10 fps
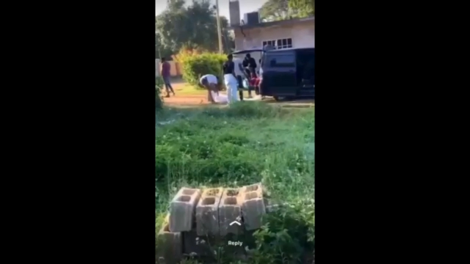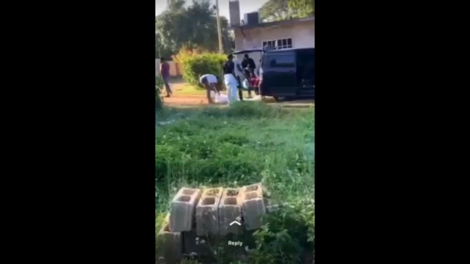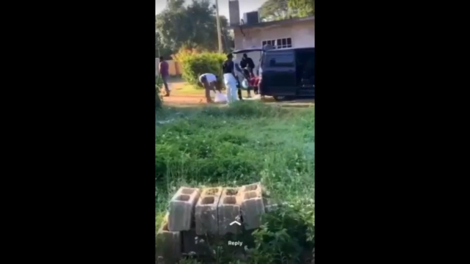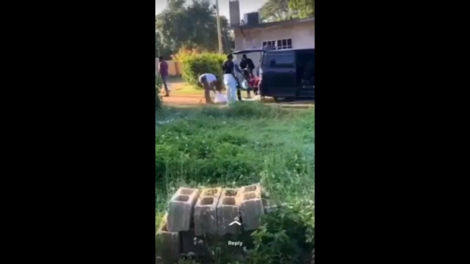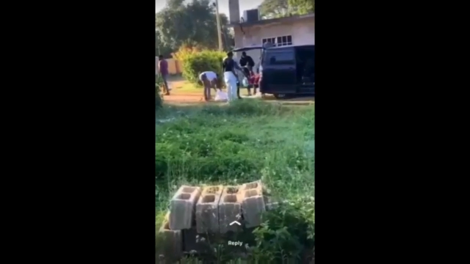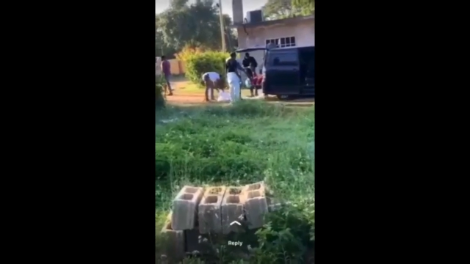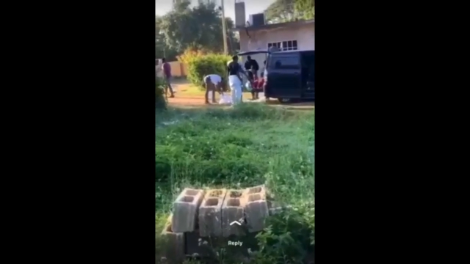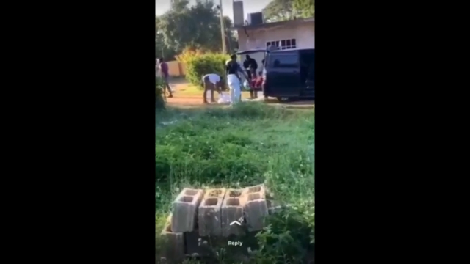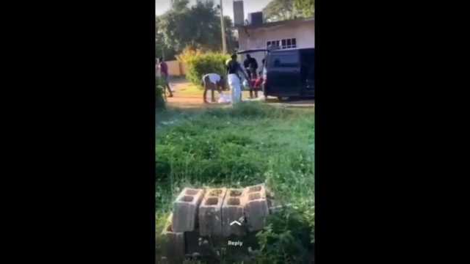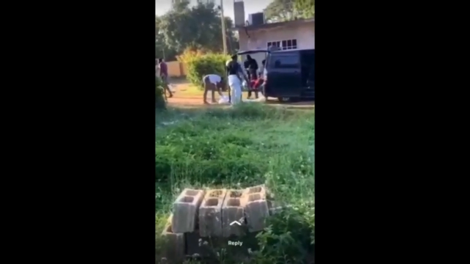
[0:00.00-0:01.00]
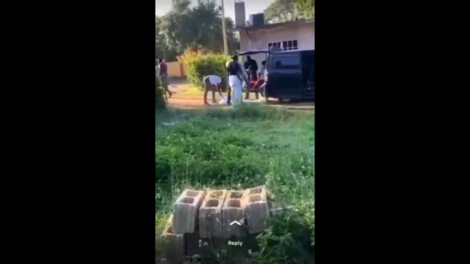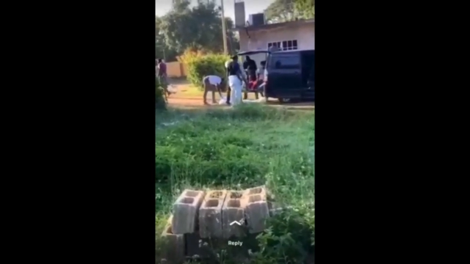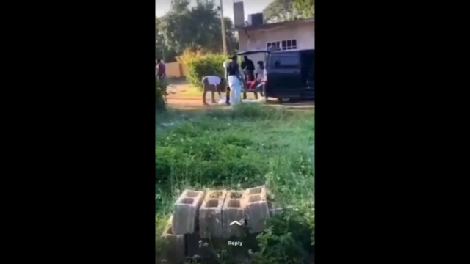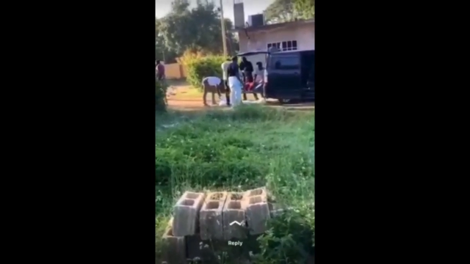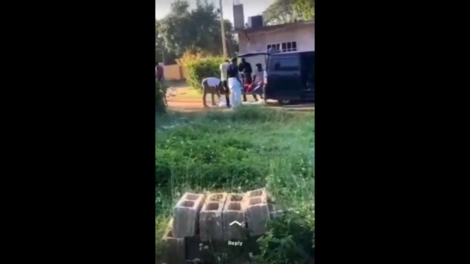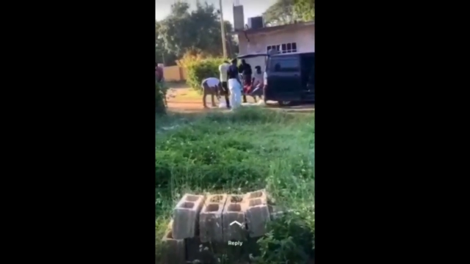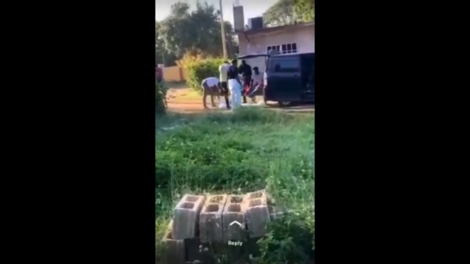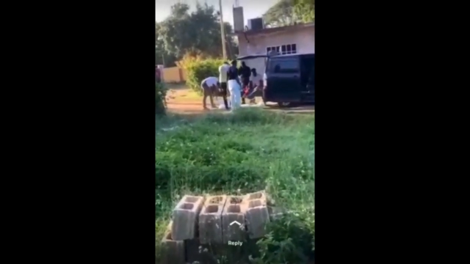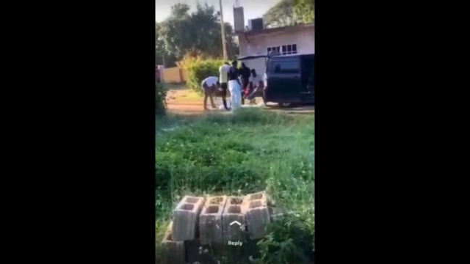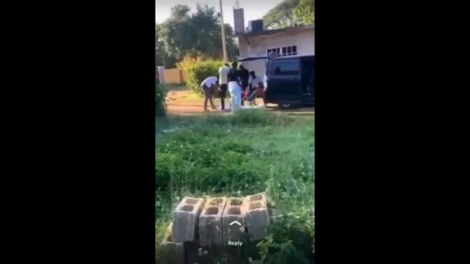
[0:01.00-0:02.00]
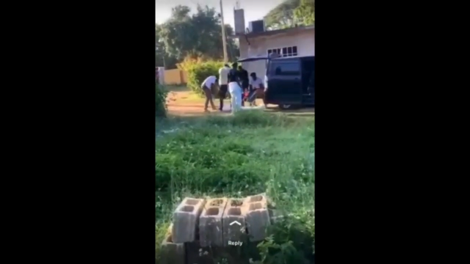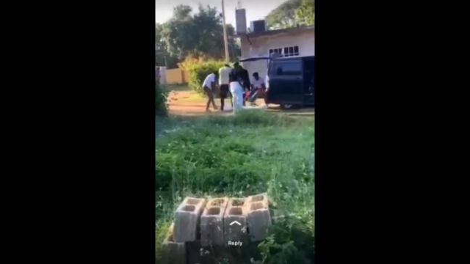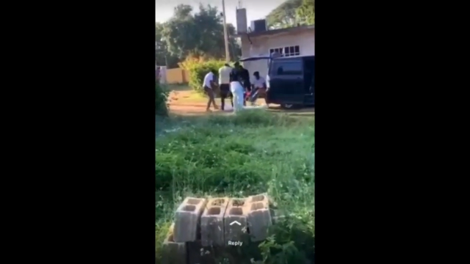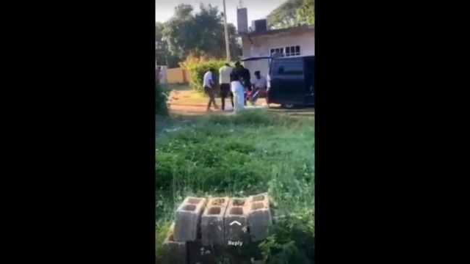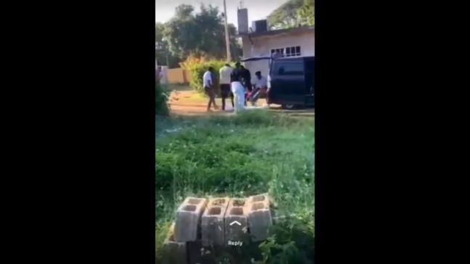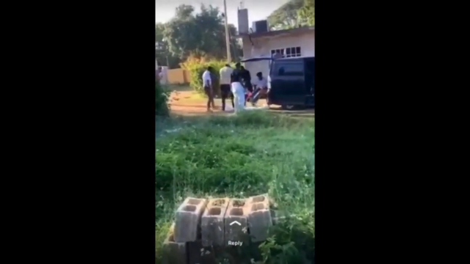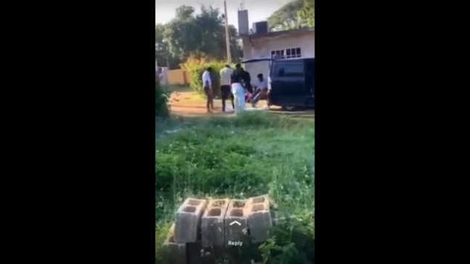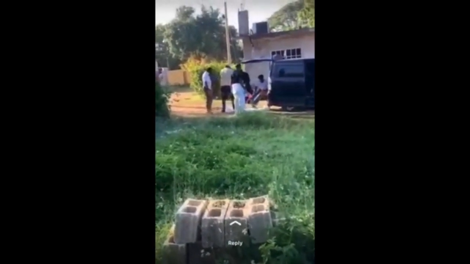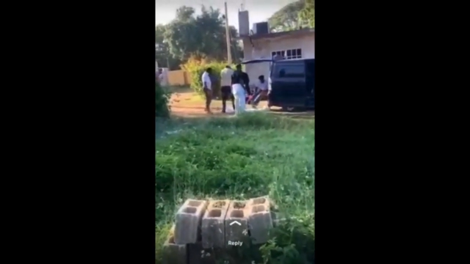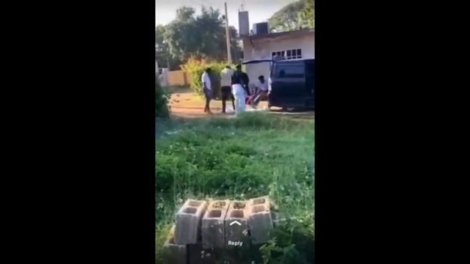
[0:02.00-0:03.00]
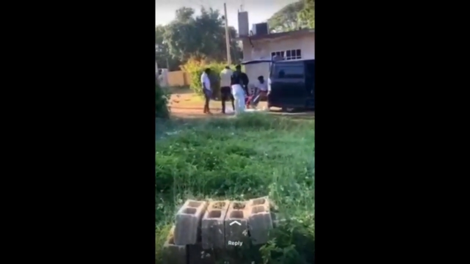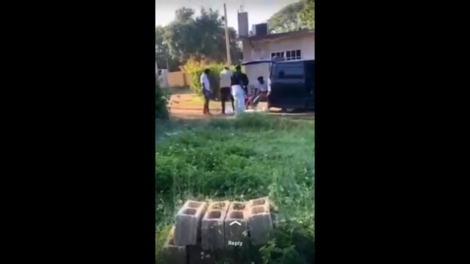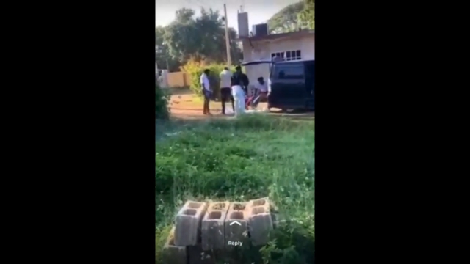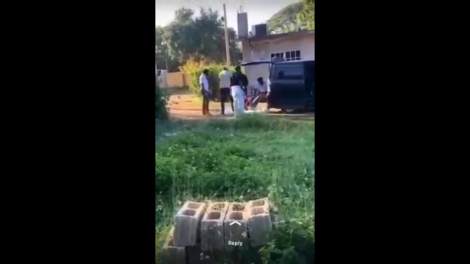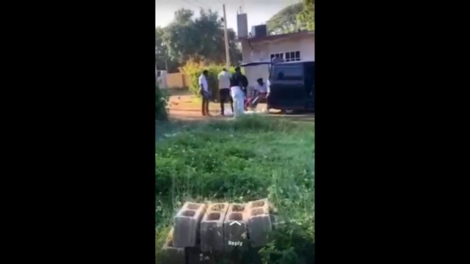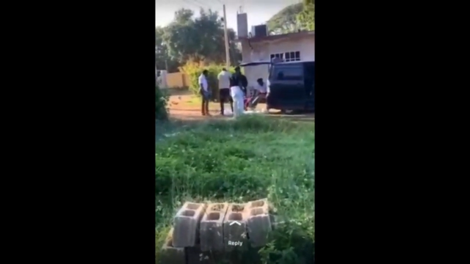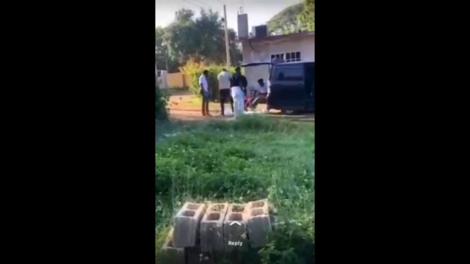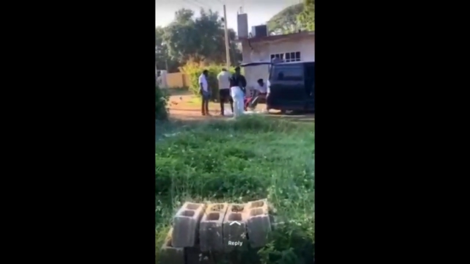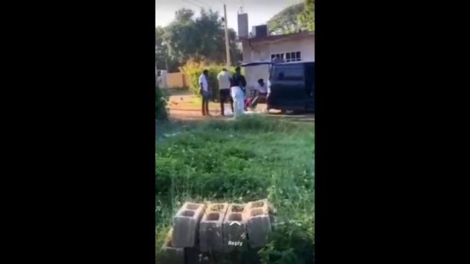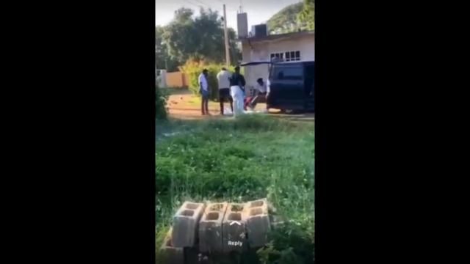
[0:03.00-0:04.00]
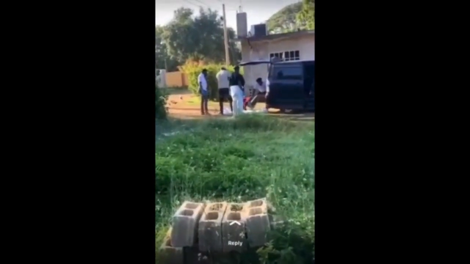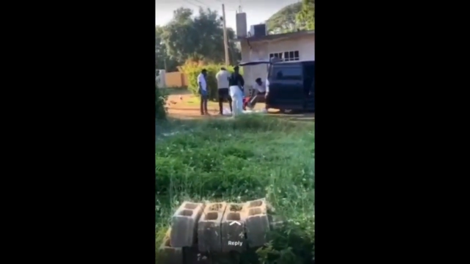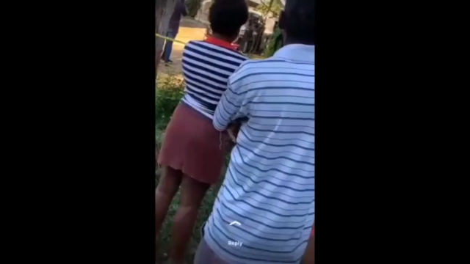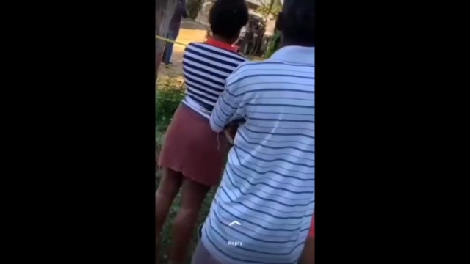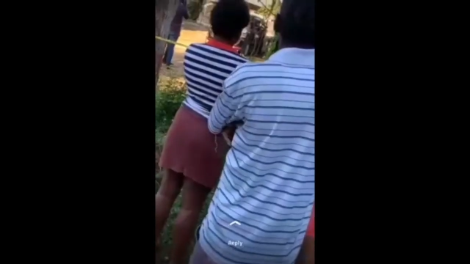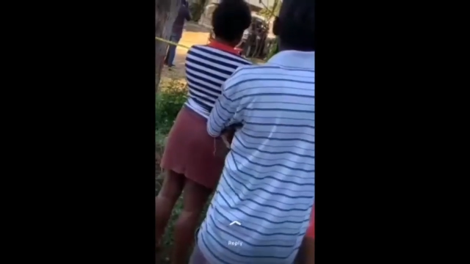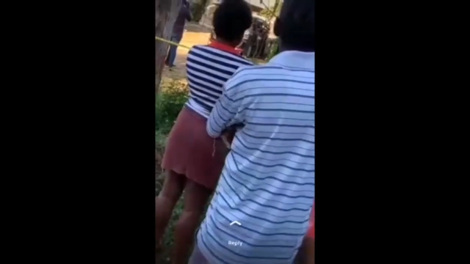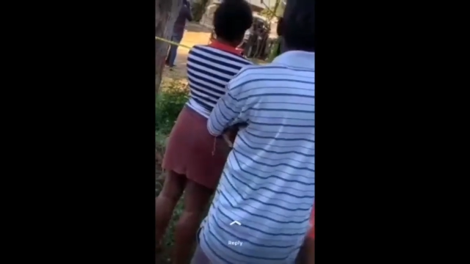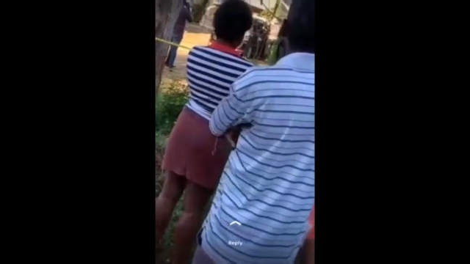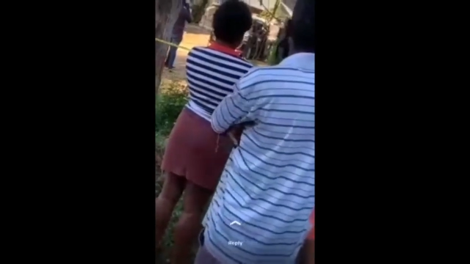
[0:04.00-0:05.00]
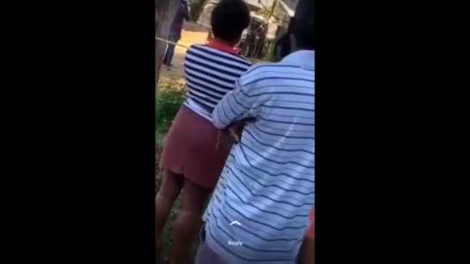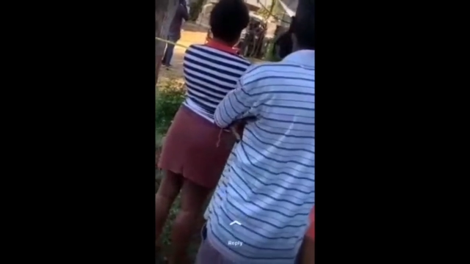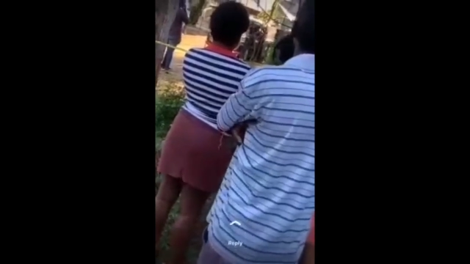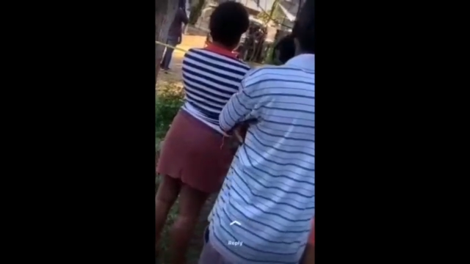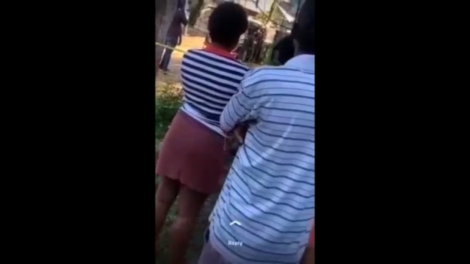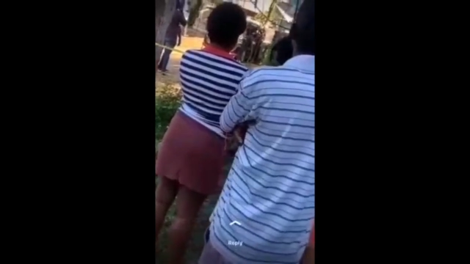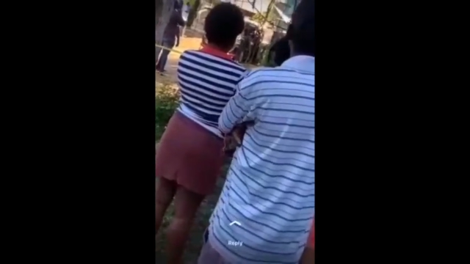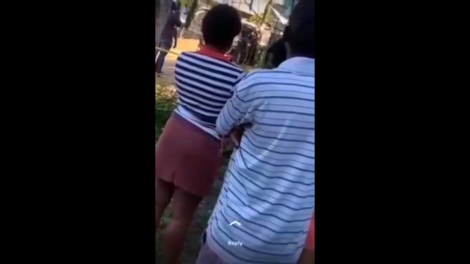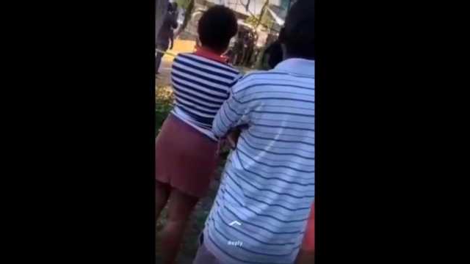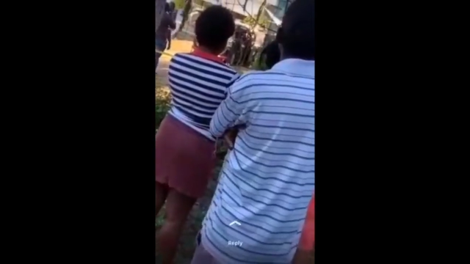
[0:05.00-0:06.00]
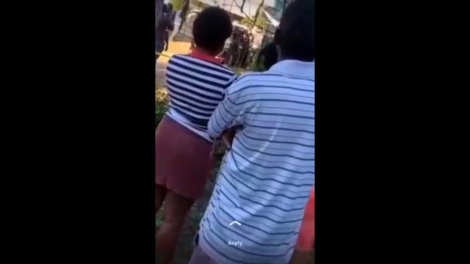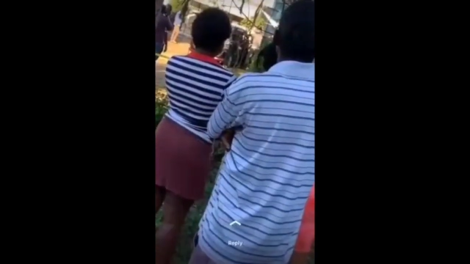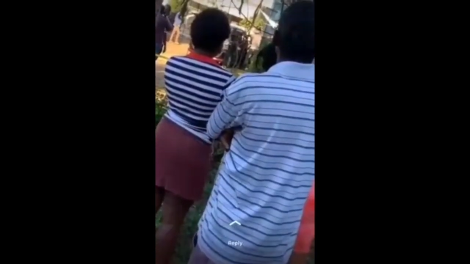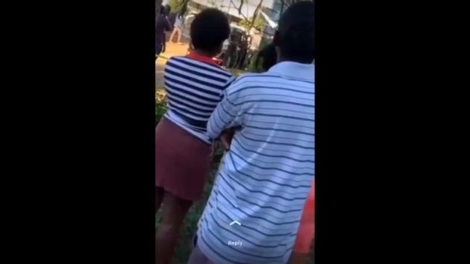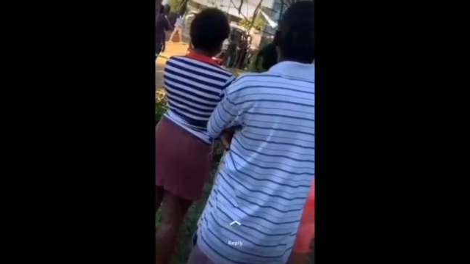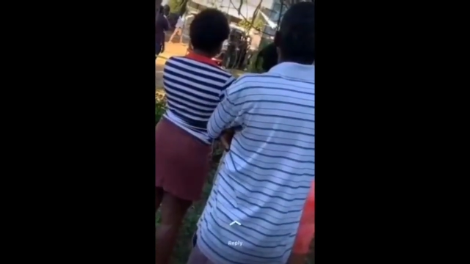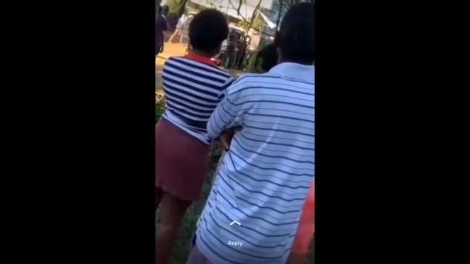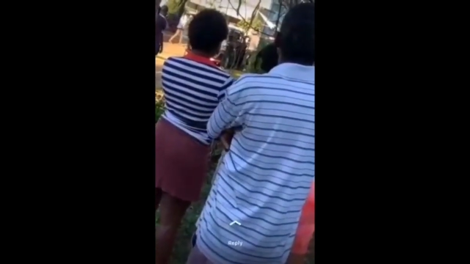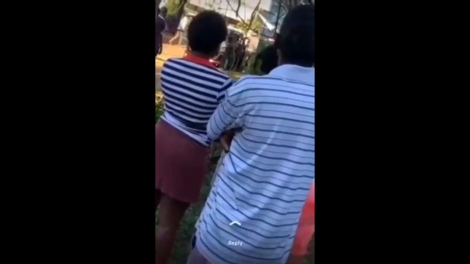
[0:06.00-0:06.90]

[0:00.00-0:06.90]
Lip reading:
[unreadable: no face in view]